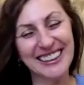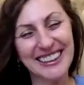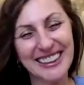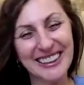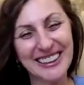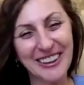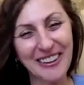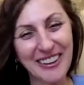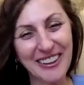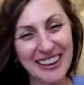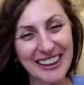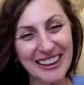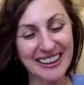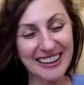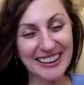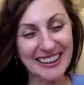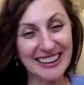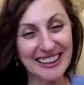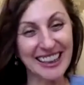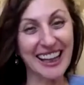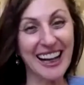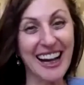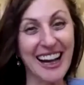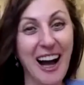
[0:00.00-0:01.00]
So
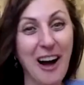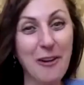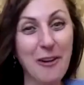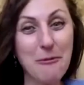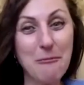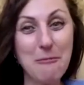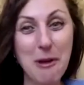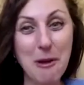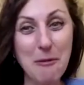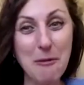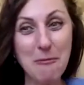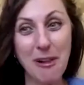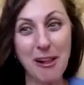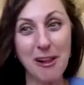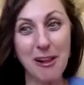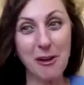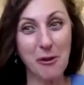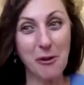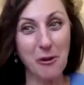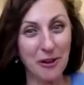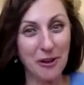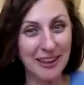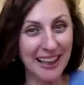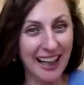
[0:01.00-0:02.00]
interesting how people
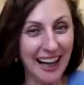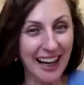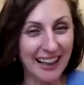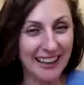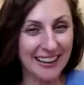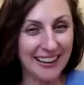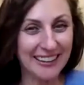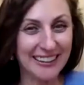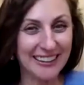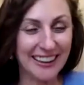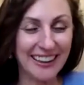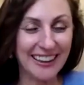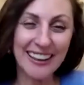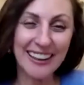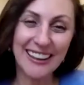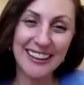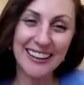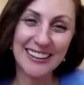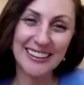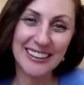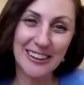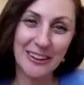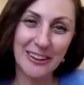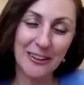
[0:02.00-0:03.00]
connect there. Eh?
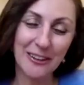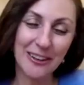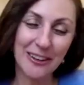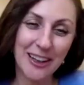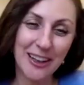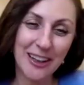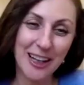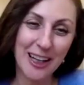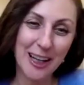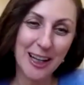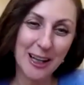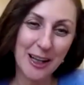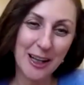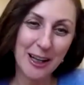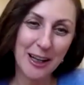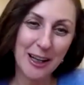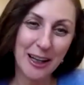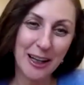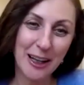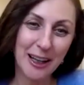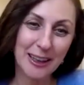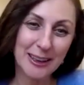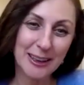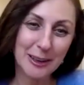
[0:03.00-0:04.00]
So
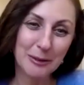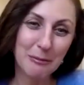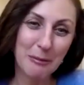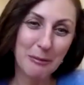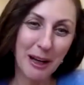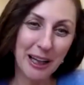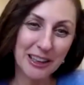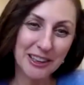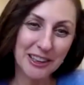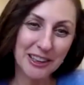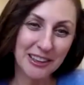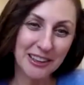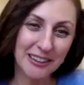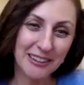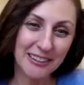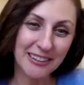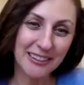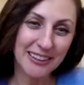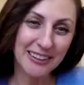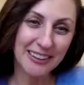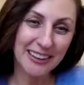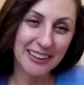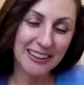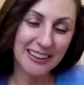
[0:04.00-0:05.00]
it's yeah. special
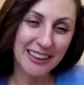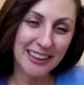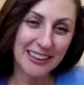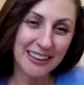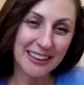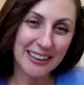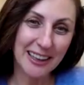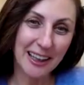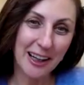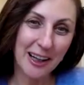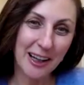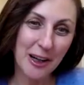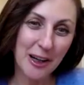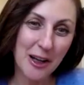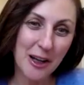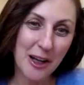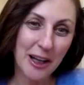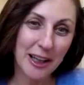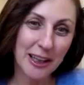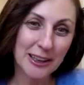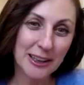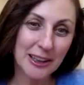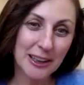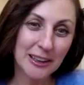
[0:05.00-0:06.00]
that uh,
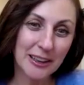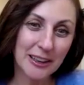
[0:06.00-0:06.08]
yeah.